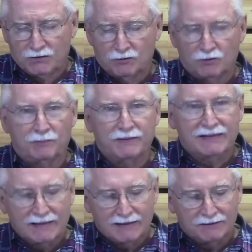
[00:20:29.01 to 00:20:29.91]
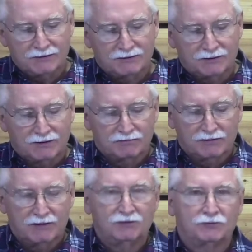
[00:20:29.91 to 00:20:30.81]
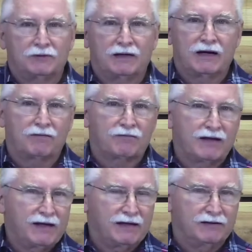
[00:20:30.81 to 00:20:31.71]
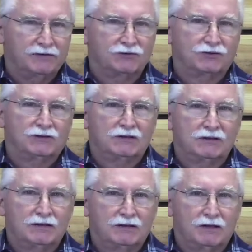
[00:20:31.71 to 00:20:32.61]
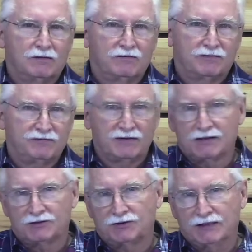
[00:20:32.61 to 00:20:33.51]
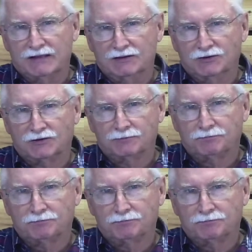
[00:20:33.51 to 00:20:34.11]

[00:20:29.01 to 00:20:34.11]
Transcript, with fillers: who would begin to deliver Israel out of the hands of the Philistines.